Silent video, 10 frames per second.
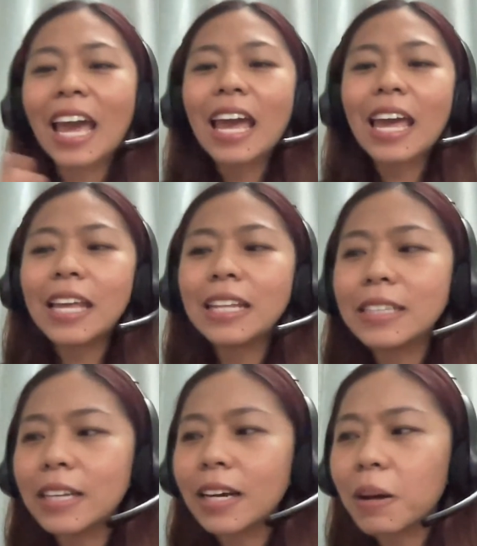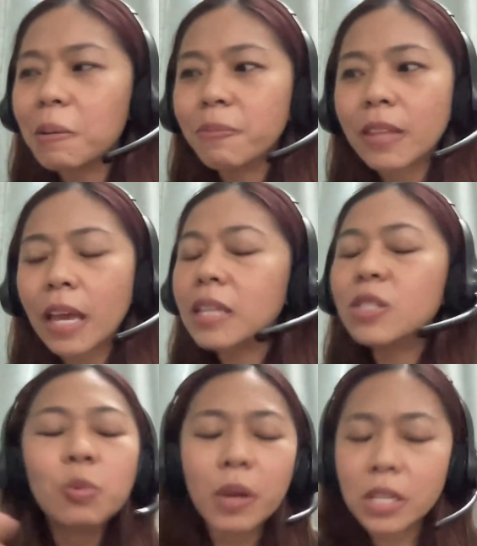And
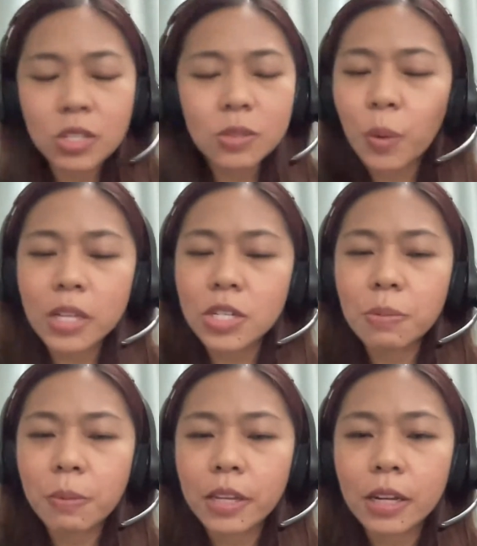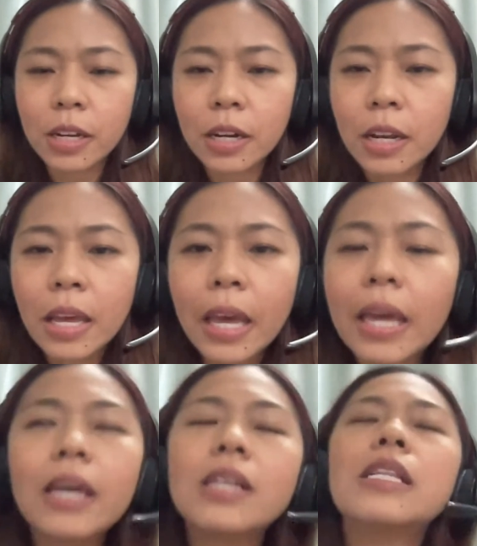it's way cheaper here.
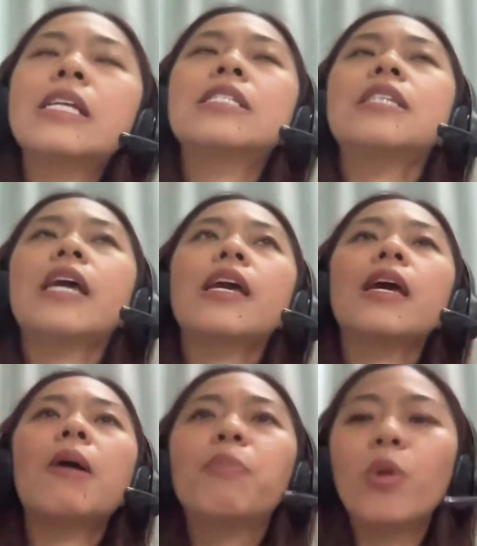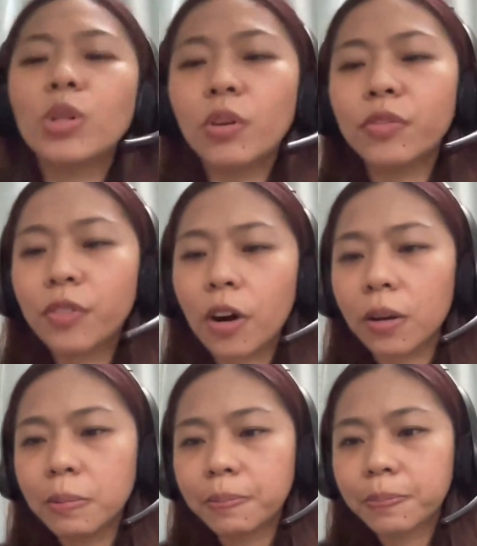Let's say a bowl of pho.